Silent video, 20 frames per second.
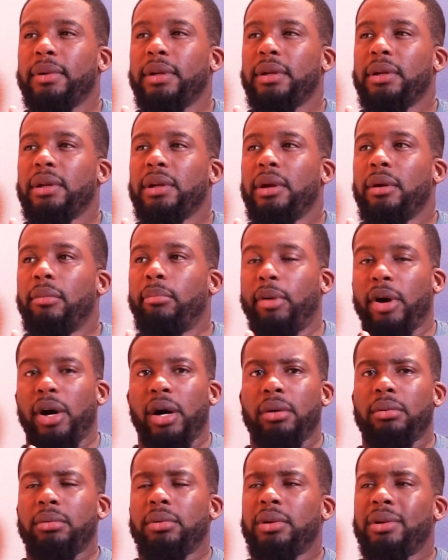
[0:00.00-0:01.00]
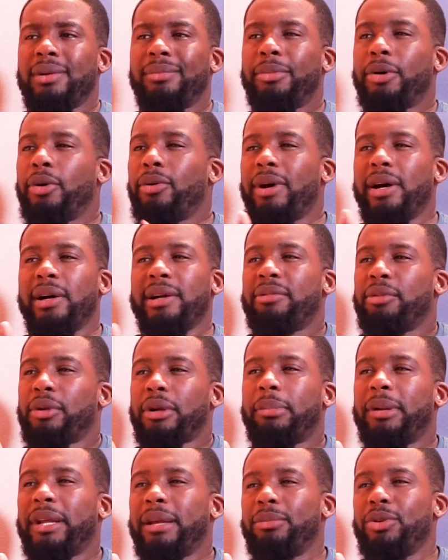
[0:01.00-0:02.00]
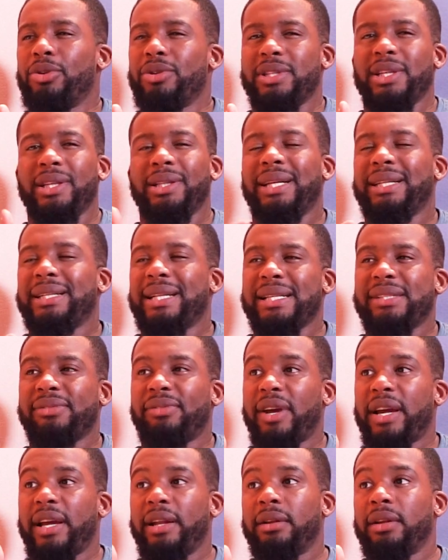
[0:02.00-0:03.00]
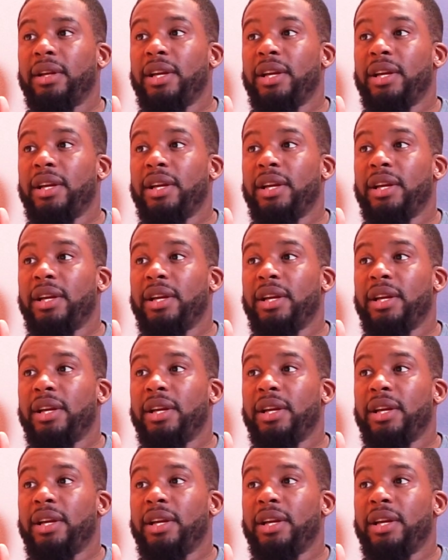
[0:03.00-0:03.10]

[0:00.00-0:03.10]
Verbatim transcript: Yeah. But, bro, if you want to play music, then that's fine.